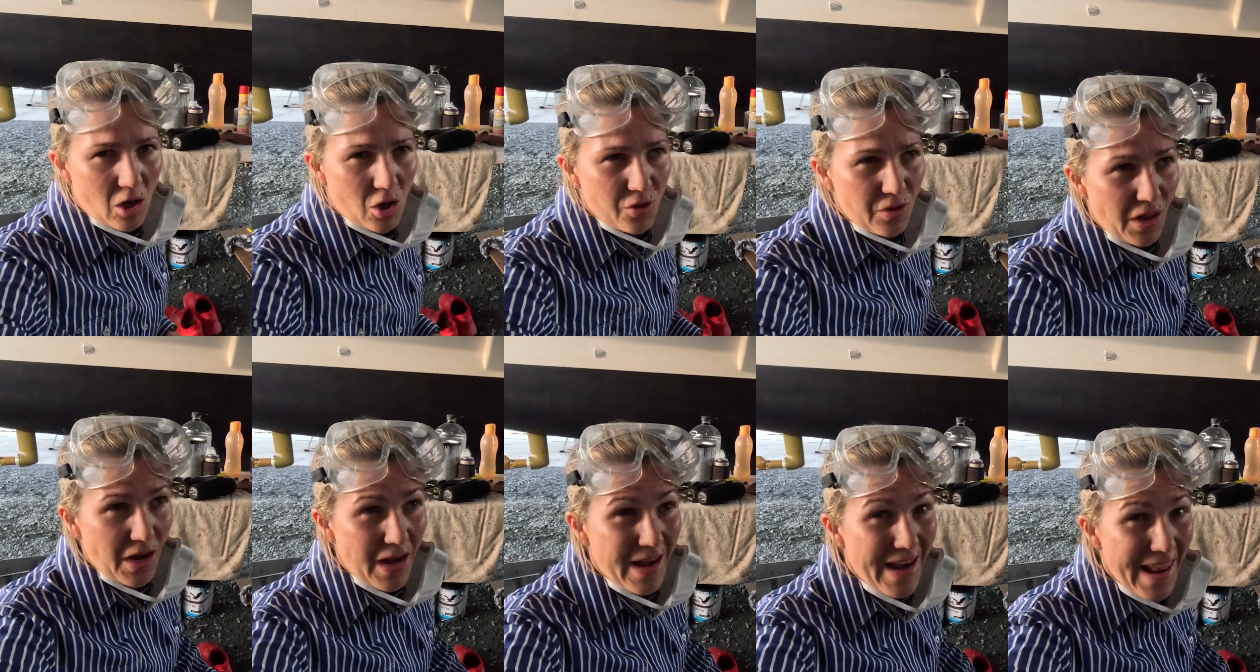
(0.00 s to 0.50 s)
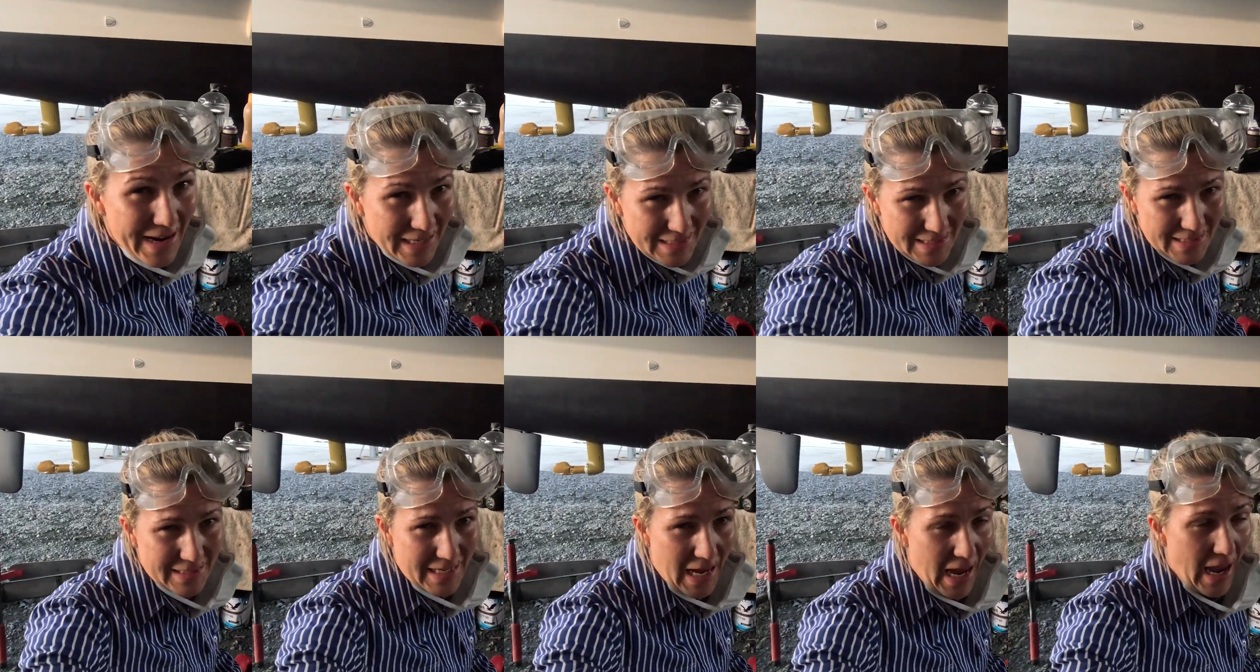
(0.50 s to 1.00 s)
on the
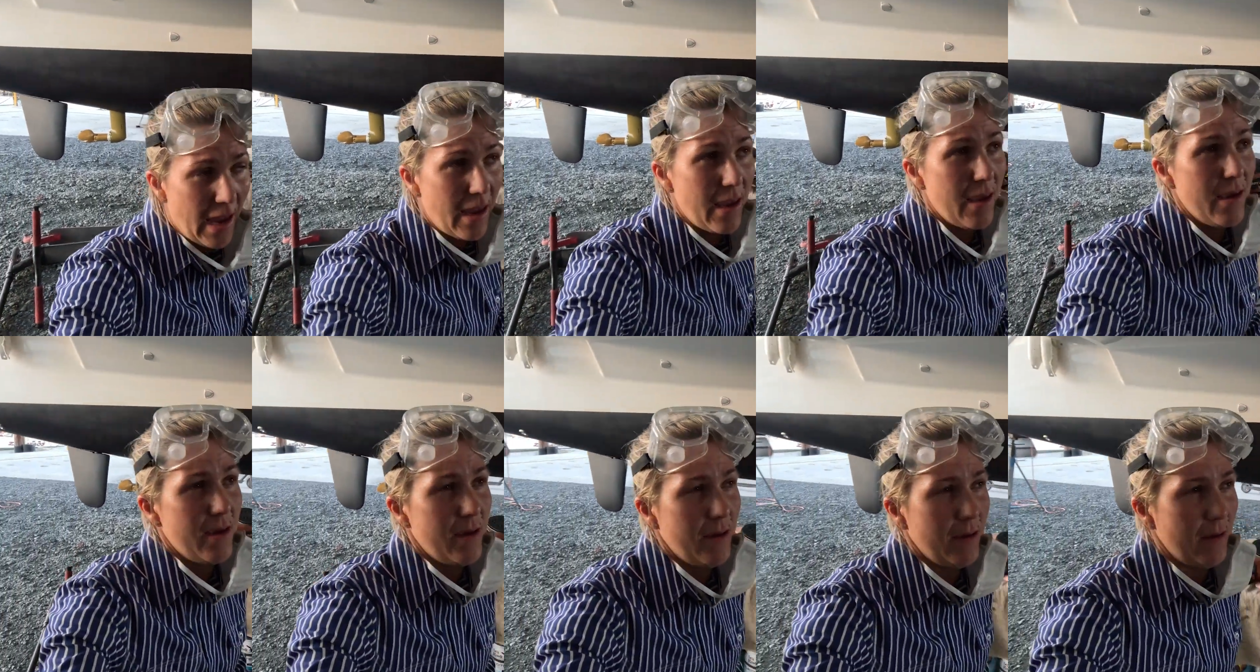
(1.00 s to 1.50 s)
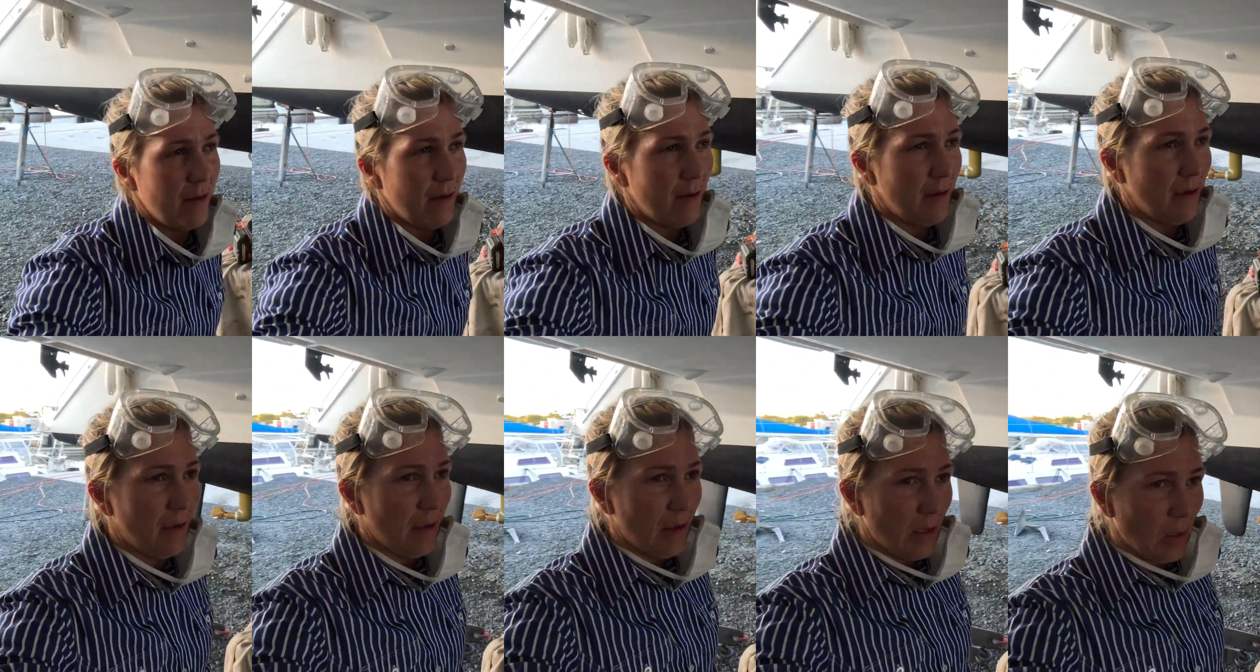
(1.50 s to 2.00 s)
next day,
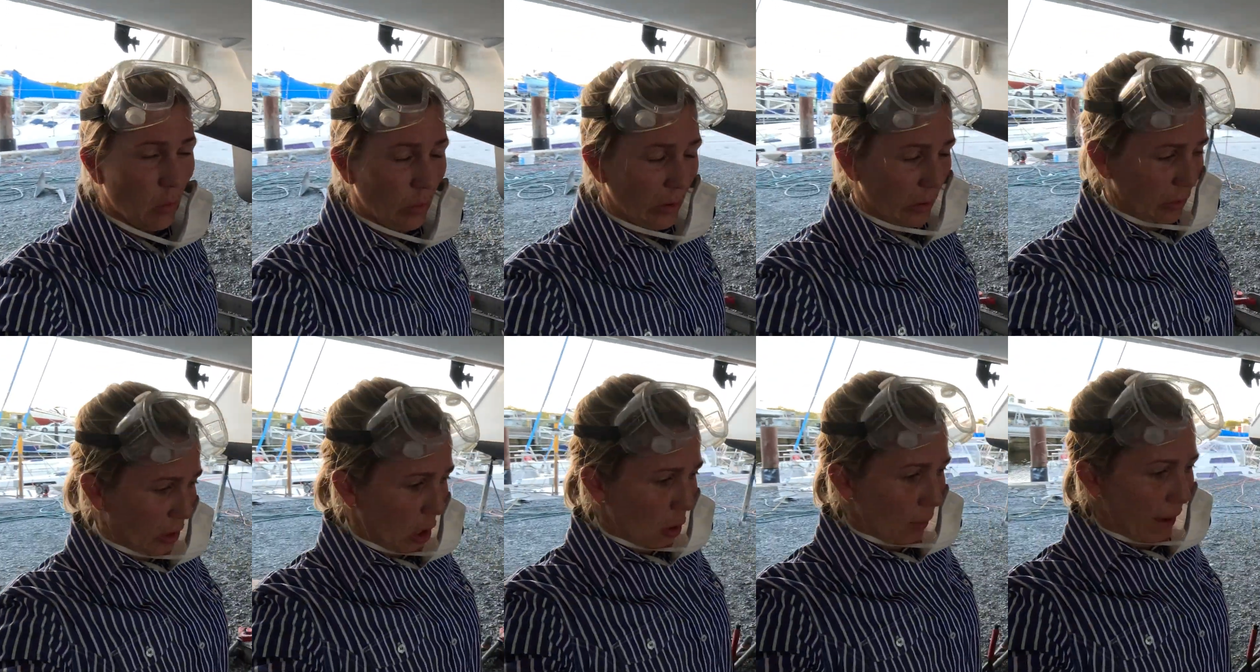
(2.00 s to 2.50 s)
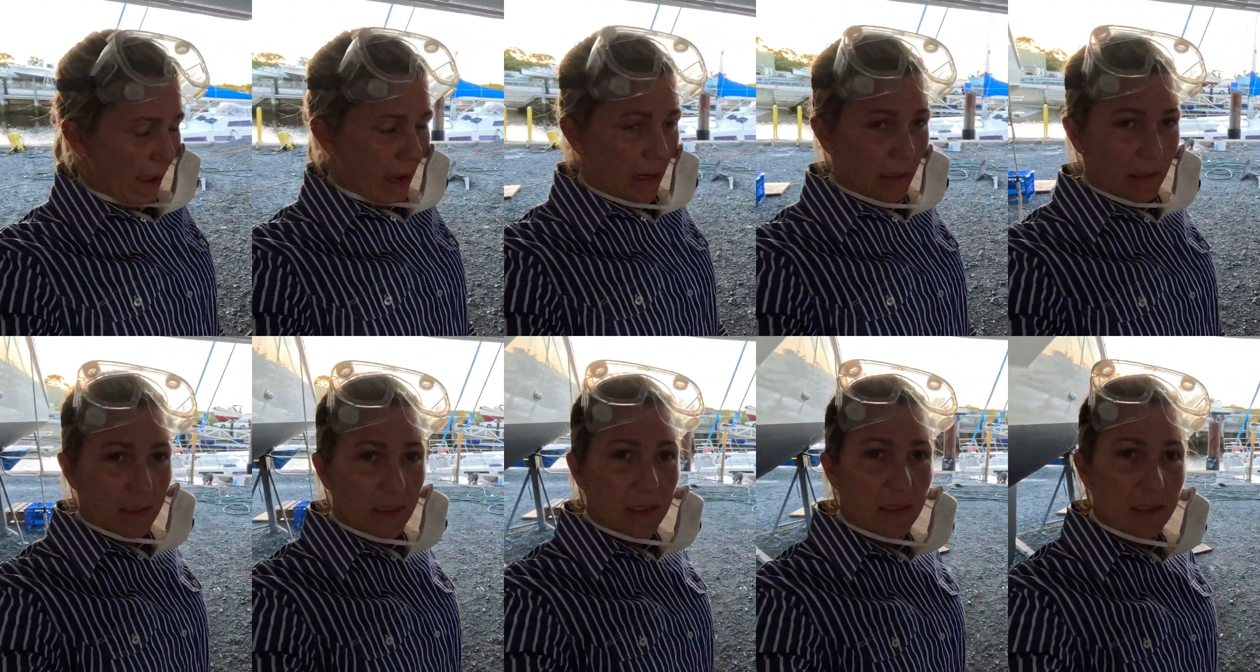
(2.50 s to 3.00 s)
we'll go
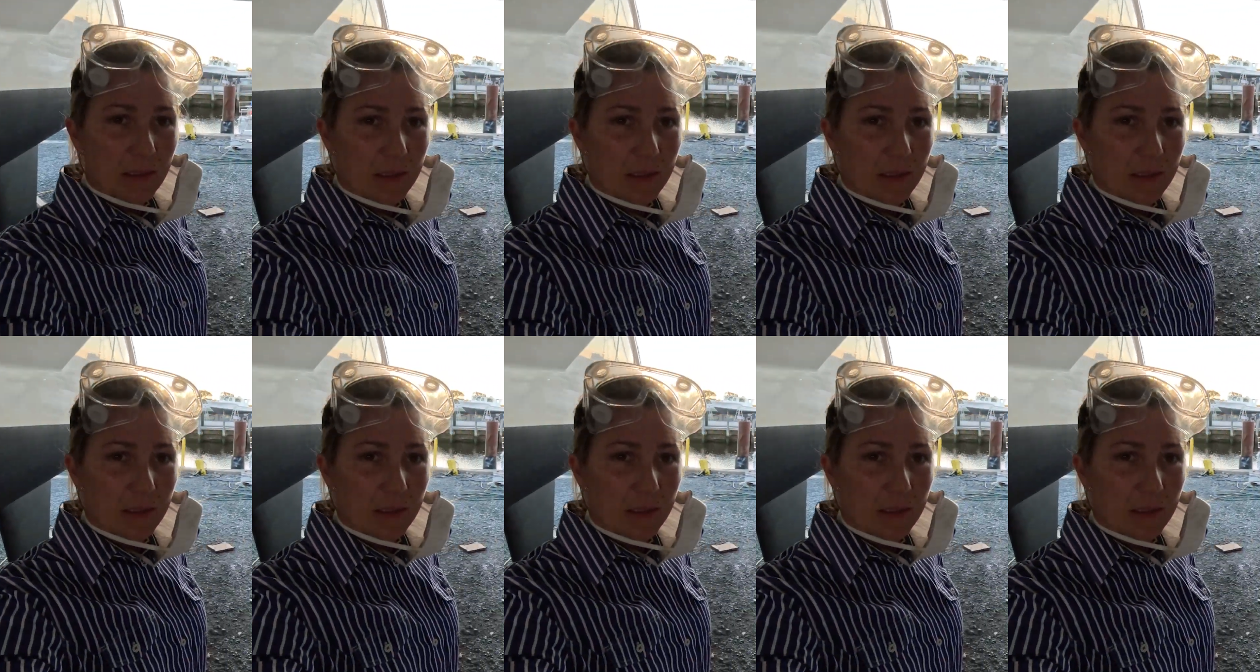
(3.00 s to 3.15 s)
out